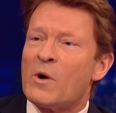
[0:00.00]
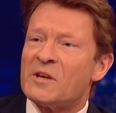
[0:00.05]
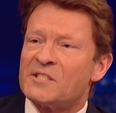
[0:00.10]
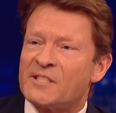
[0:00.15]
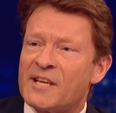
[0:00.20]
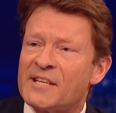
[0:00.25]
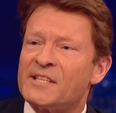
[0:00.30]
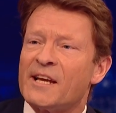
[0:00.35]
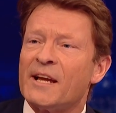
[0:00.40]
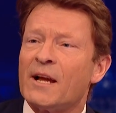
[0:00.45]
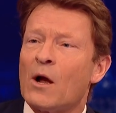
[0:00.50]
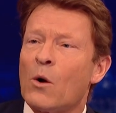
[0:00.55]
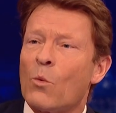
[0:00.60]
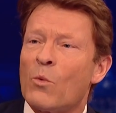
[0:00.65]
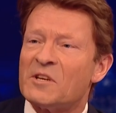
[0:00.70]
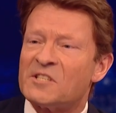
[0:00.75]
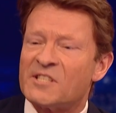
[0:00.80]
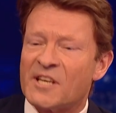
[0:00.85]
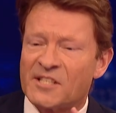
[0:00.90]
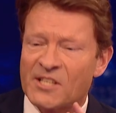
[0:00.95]
We're
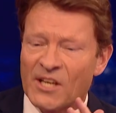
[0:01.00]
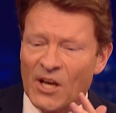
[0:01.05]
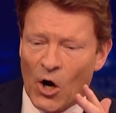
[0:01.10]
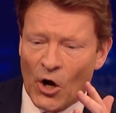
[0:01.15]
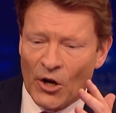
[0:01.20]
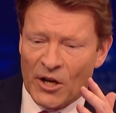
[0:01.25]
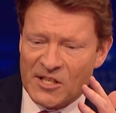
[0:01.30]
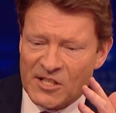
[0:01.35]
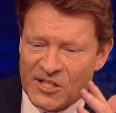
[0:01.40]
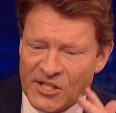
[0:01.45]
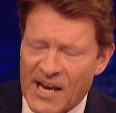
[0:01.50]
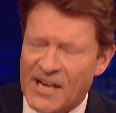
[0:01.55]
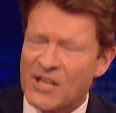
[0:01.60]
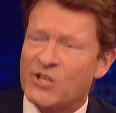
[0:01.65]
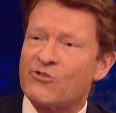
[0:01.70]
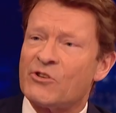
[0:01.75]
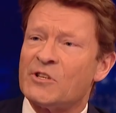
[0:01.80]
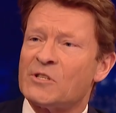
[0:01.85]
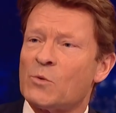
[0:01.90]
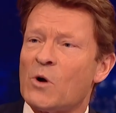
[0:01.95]
sitting on a
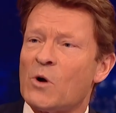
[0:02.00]
century's